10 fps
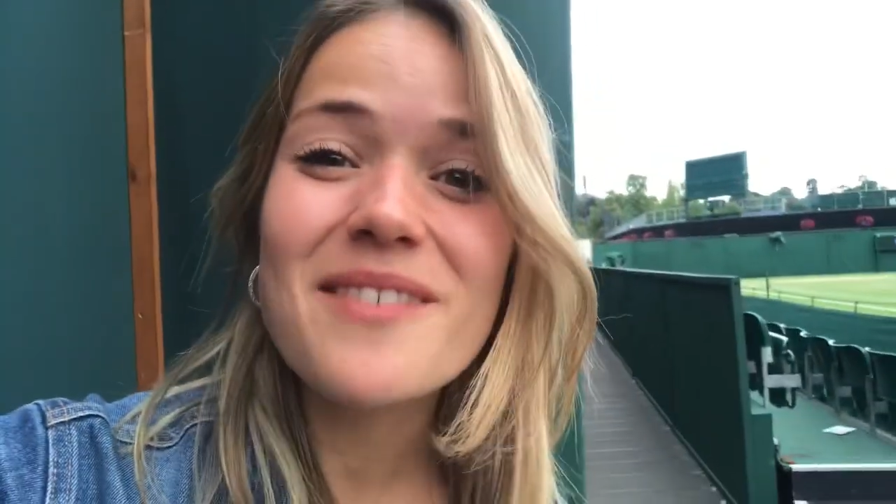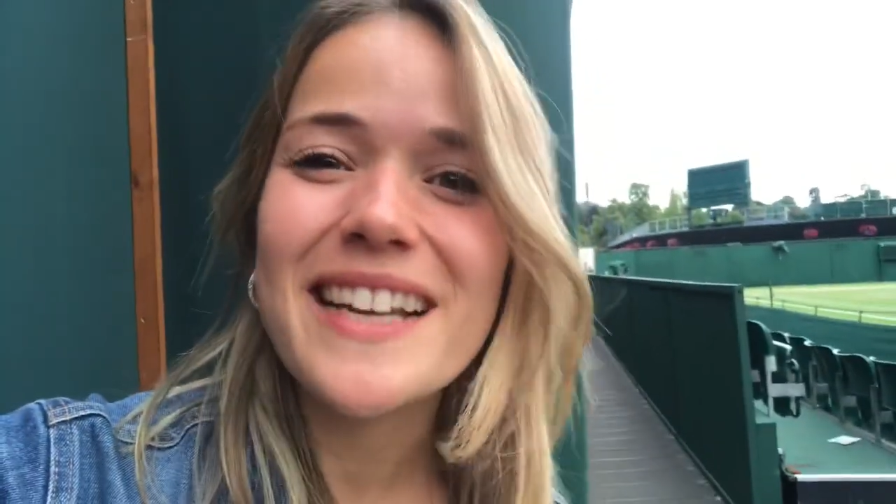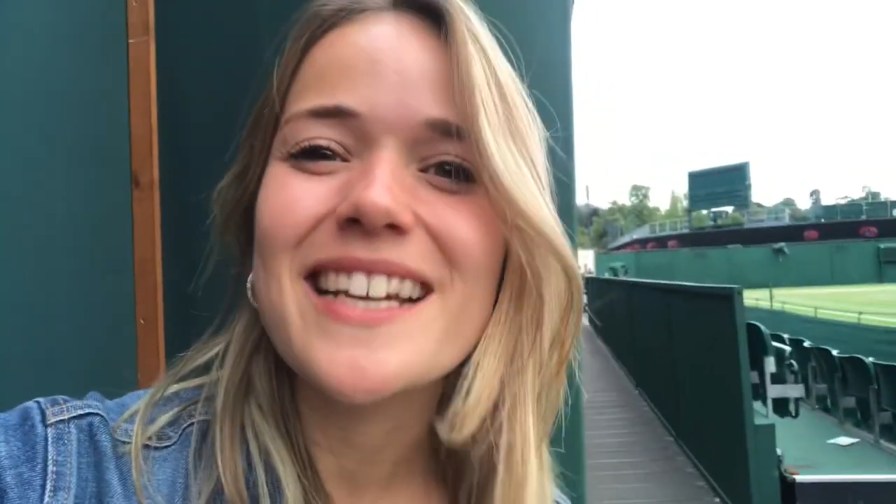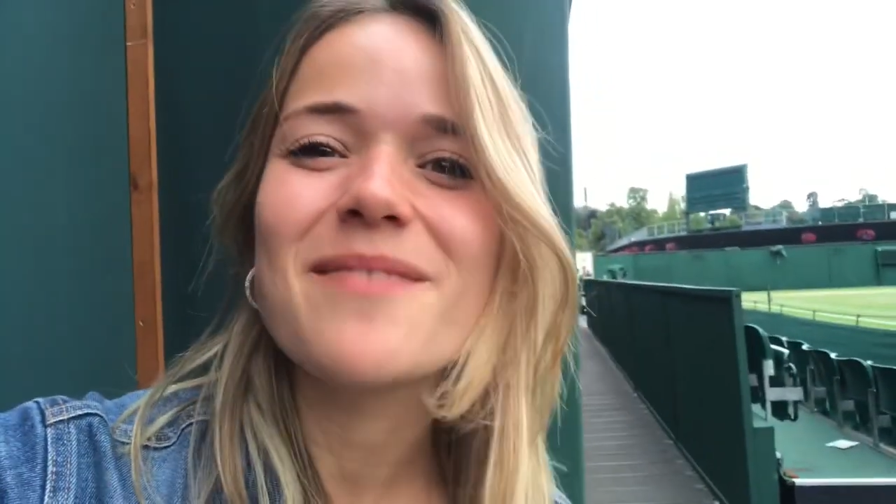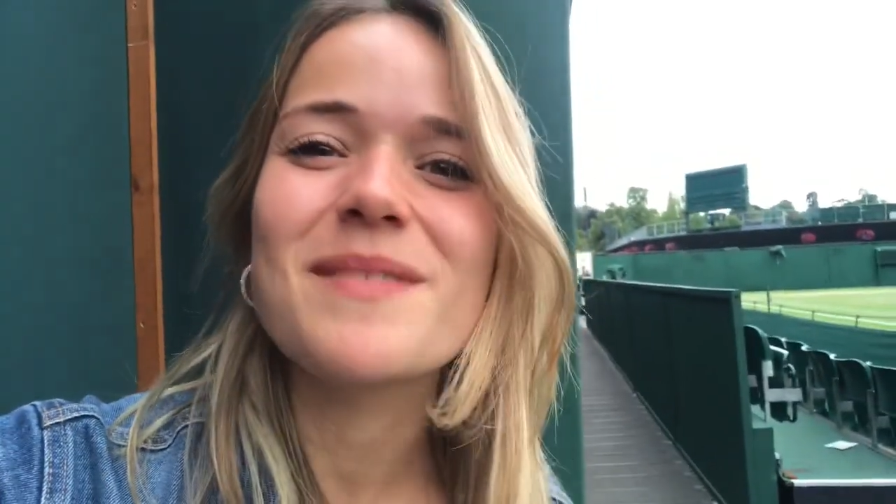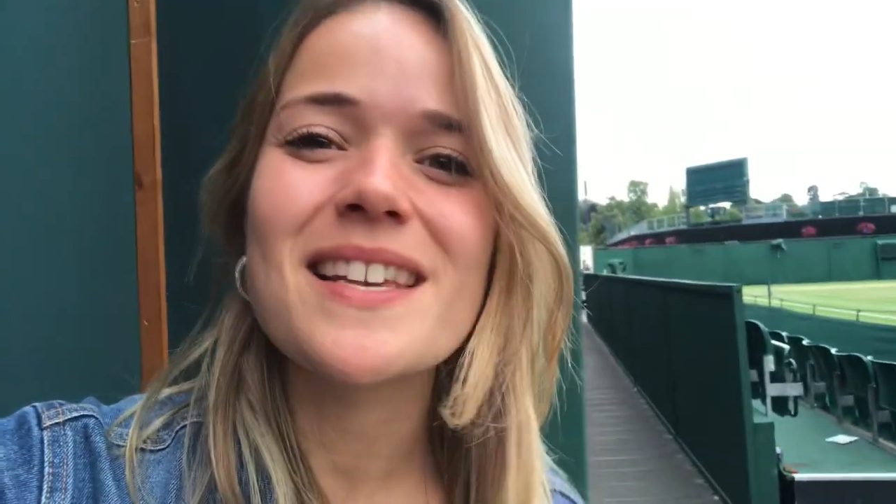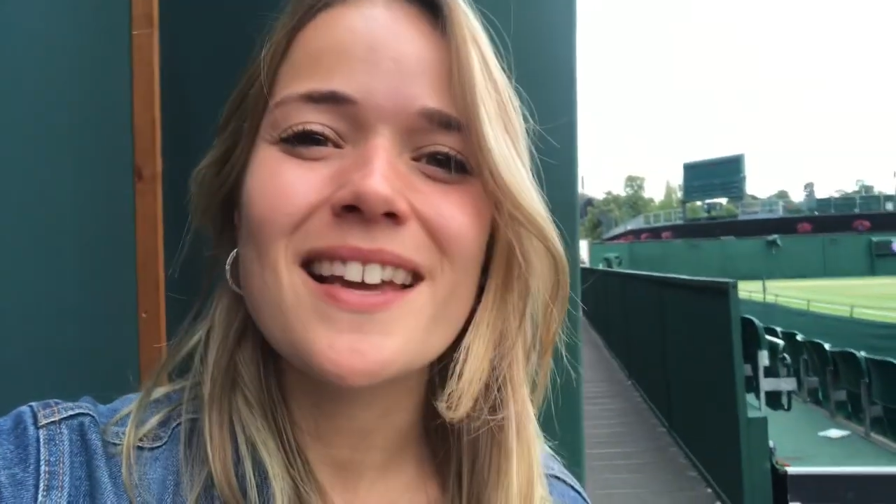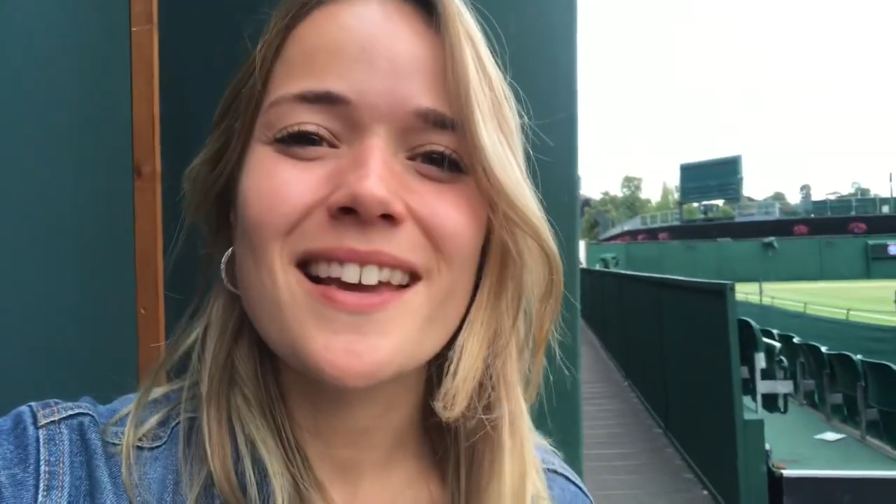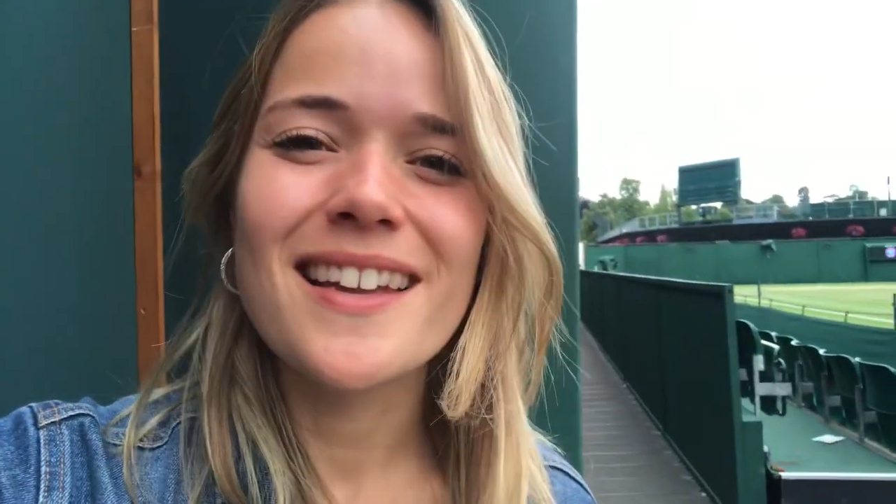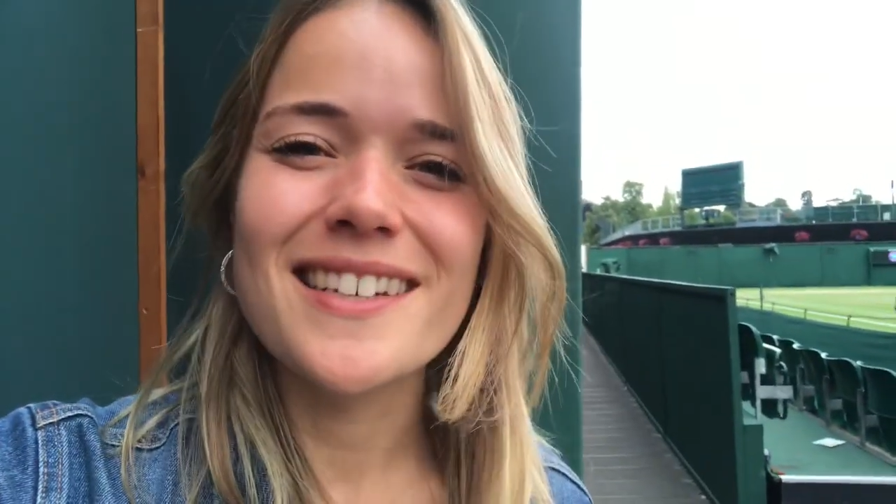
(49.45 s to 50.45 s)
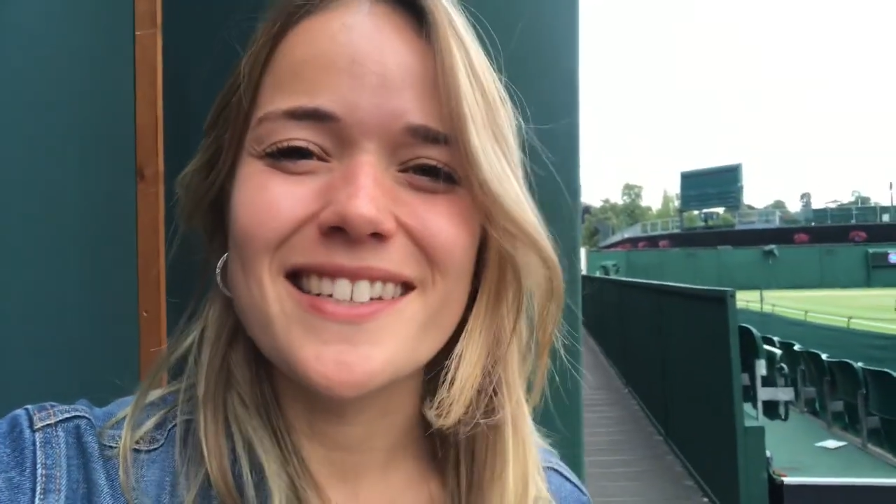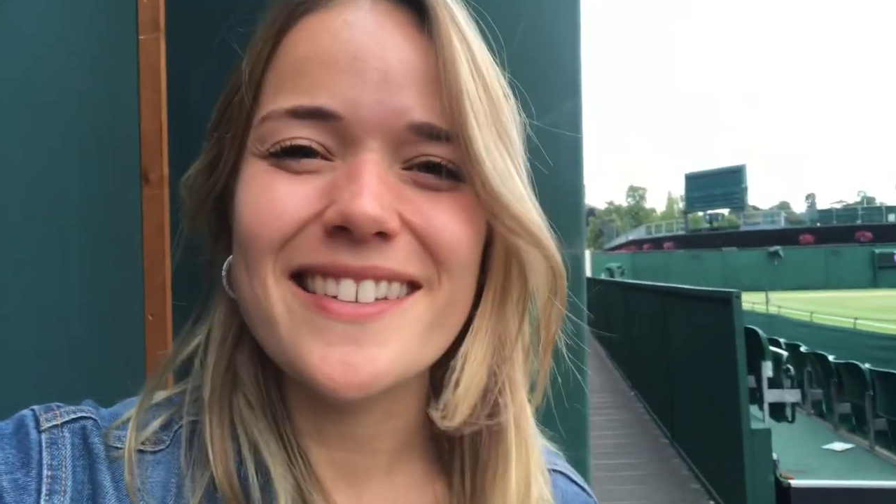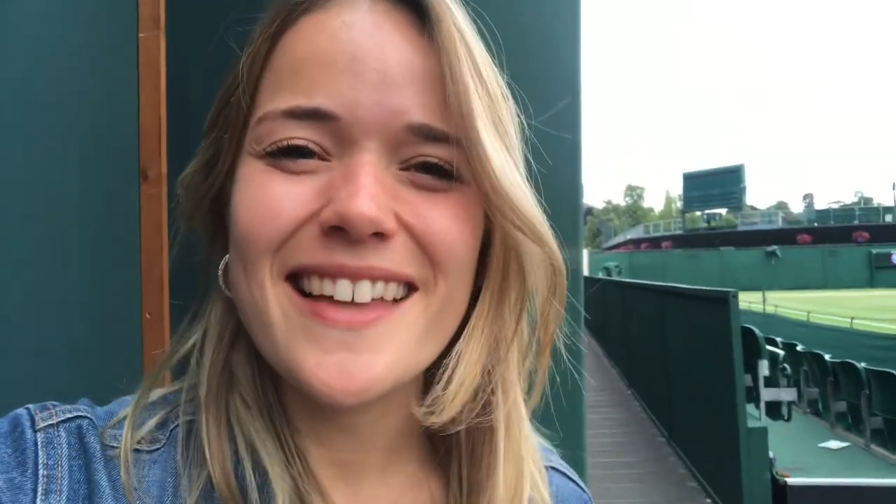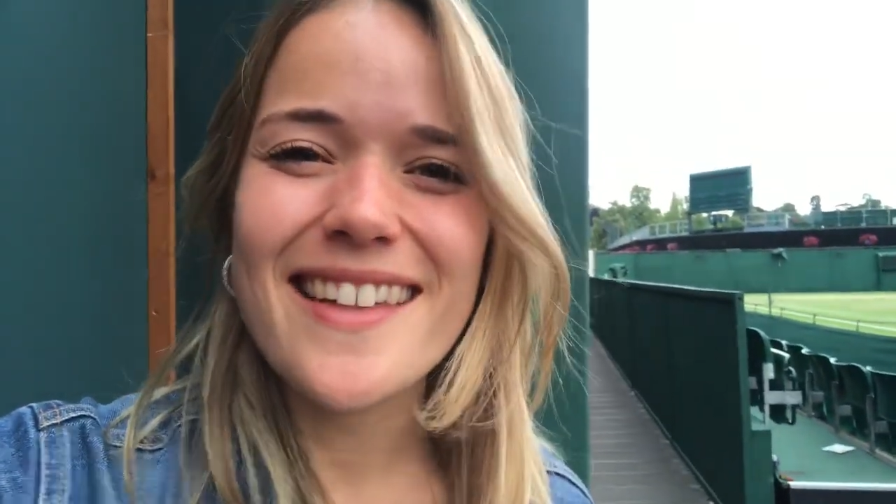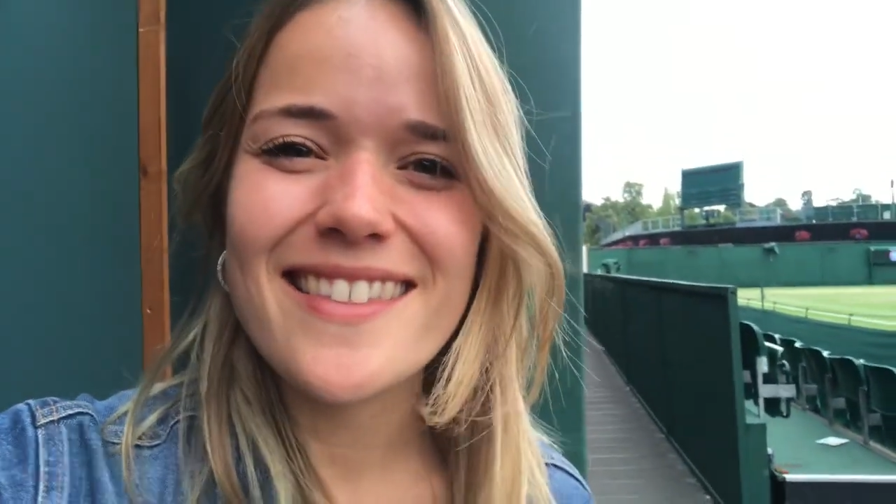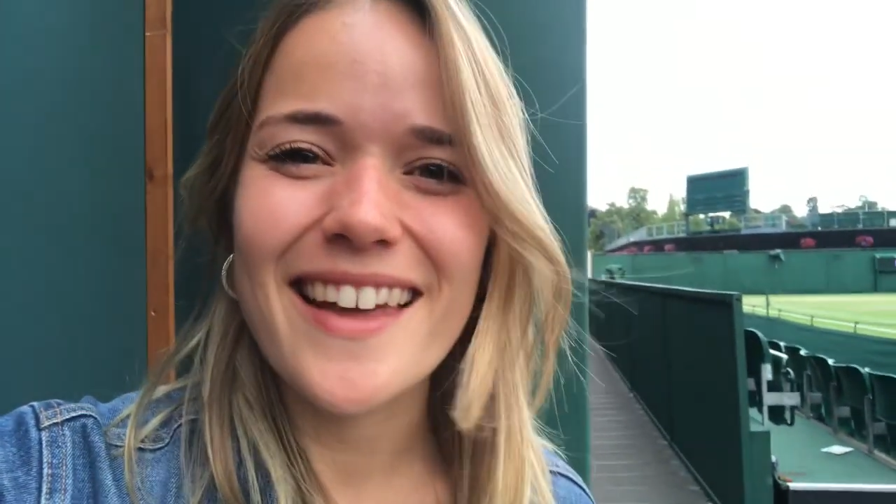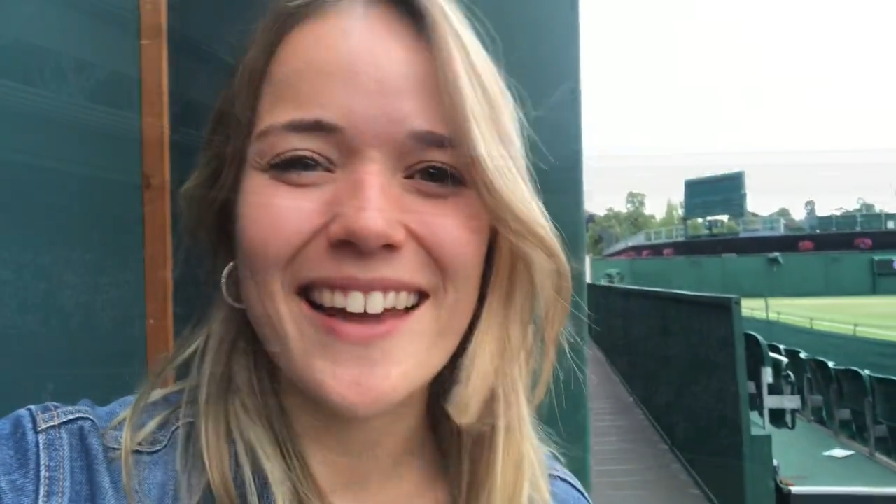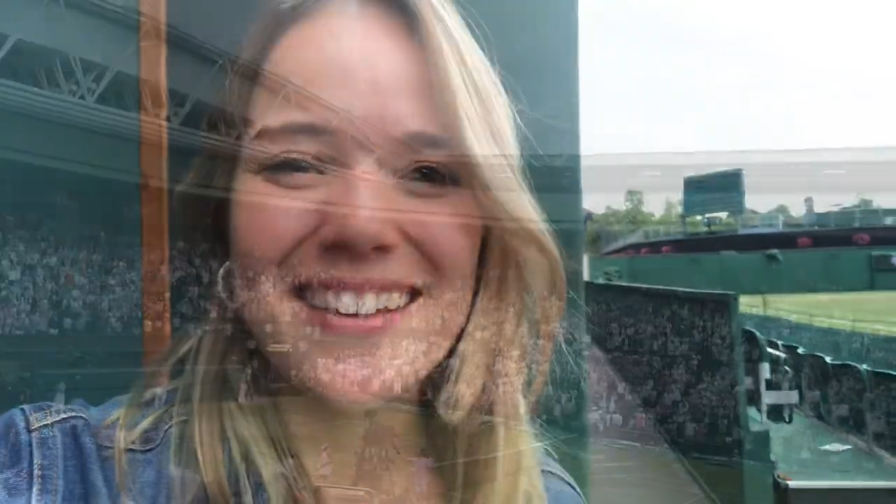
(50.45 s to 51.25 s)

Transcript: Williams do their thing.